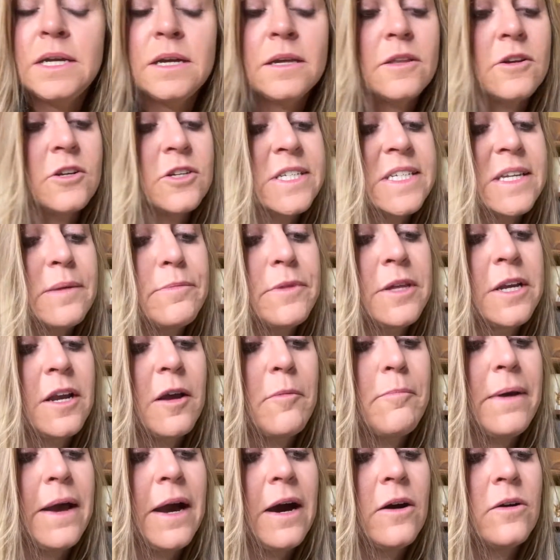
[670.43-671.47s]
There's something
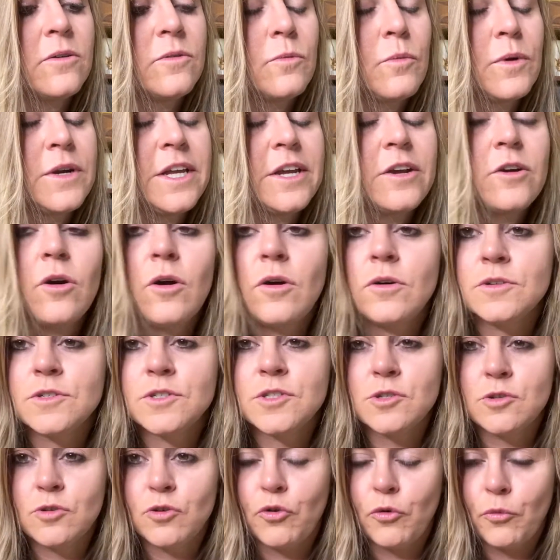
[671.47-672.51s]
about what he
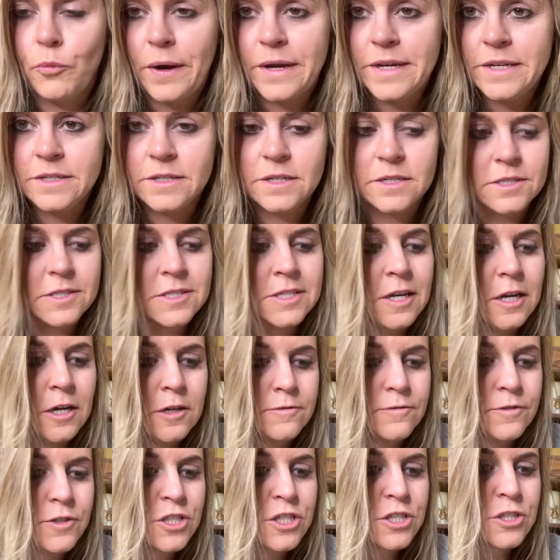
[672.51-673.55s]
calls greatness
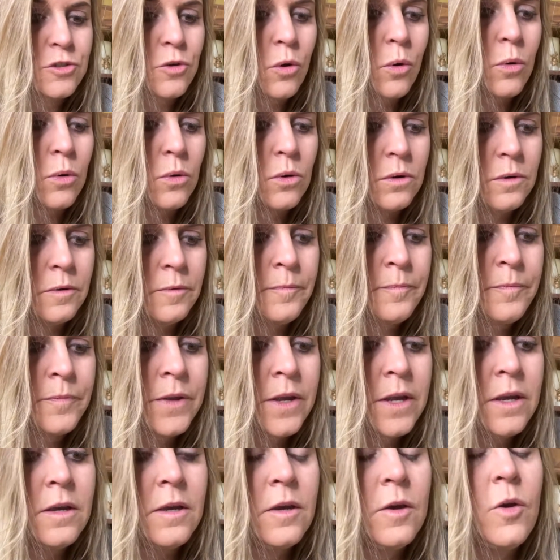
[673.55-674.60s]
of soul,
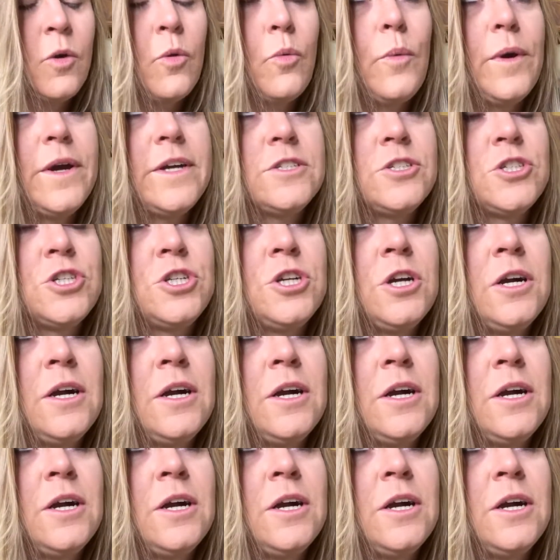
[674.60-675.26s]
which